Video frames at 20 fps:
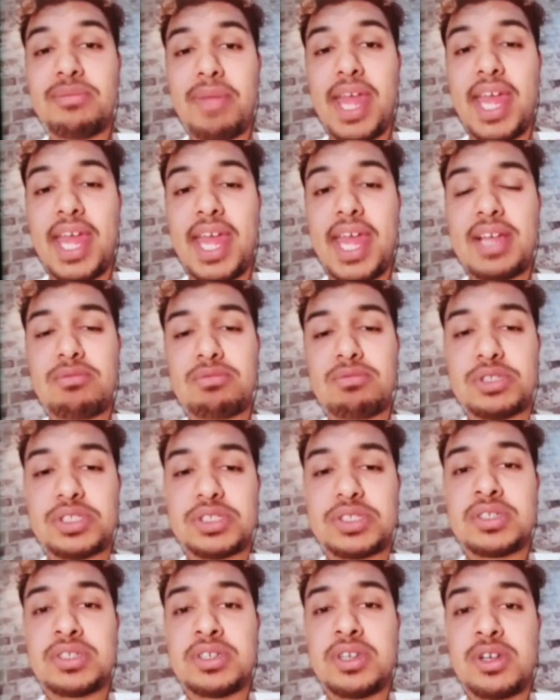feed mag,
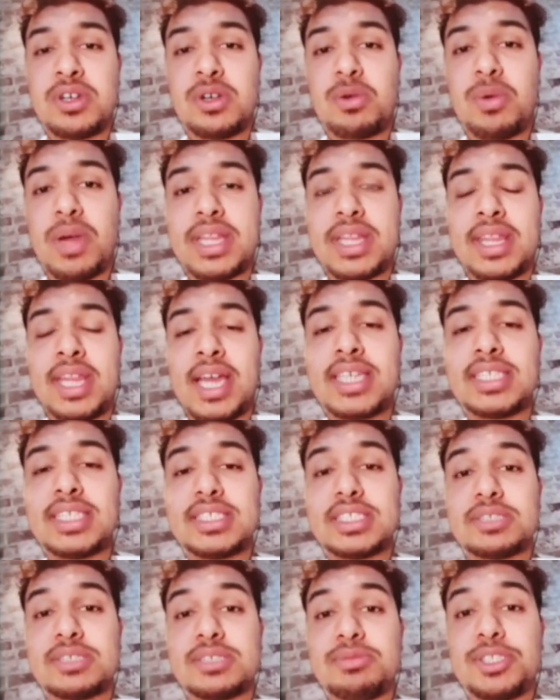which is quite
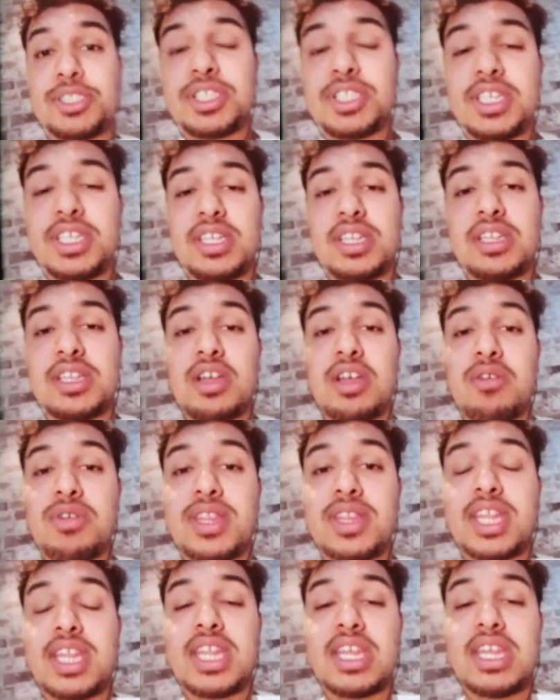nice, especially in
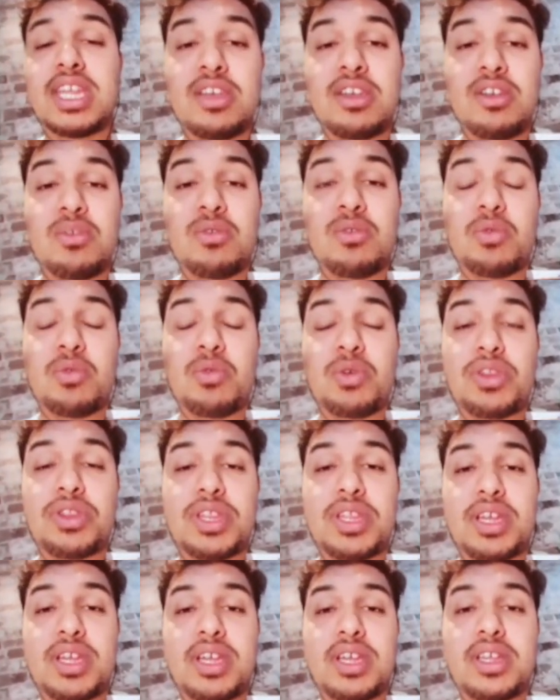knowing that with
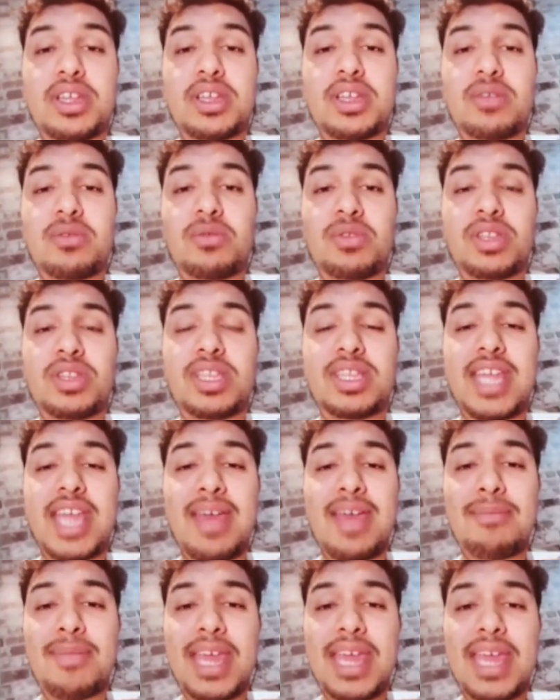the
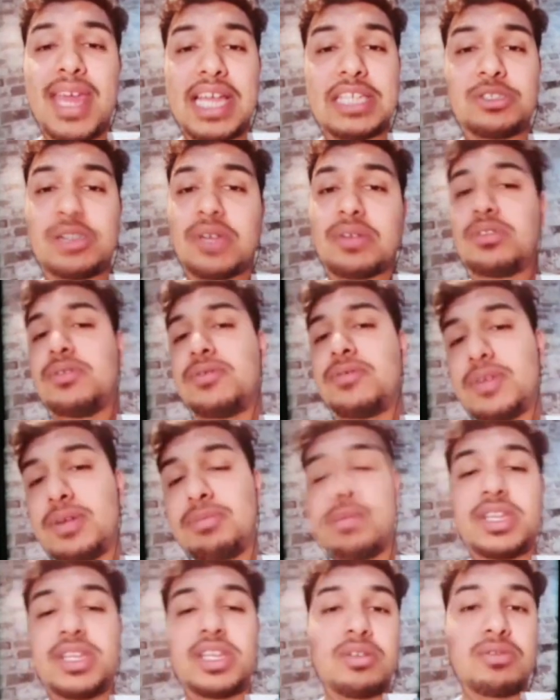dam mags you have to
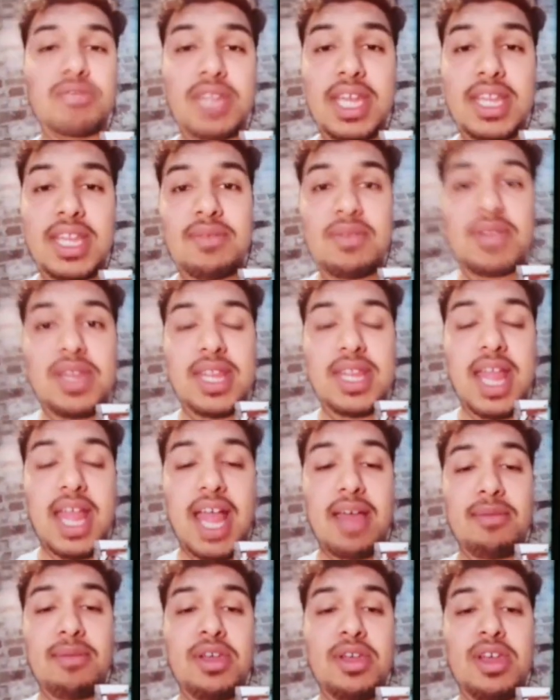flip and rotate every
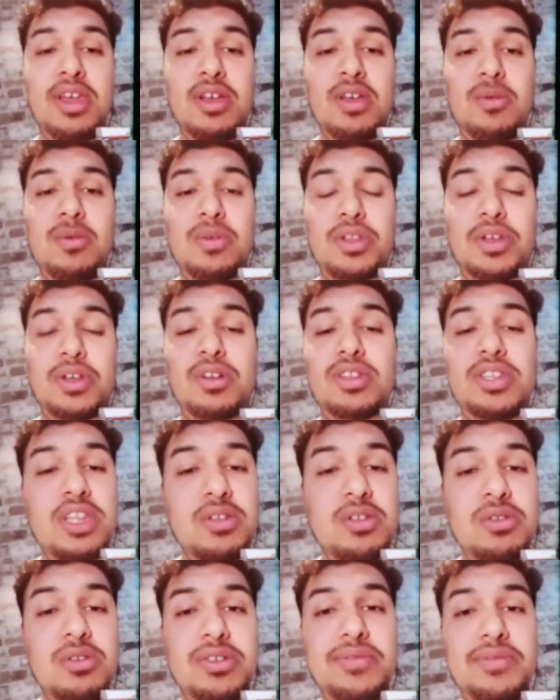time. With the
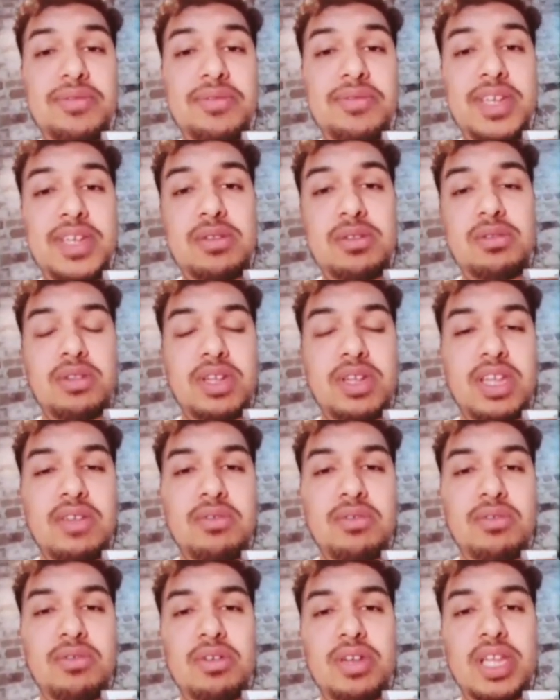continuous feed, it will
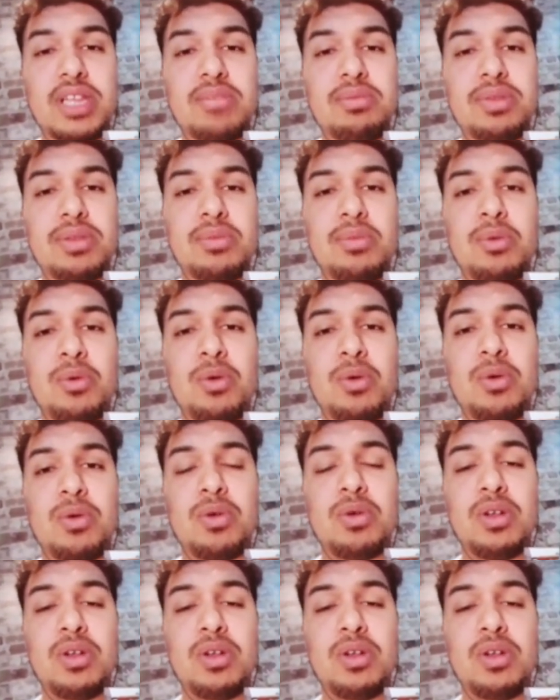give you a little bit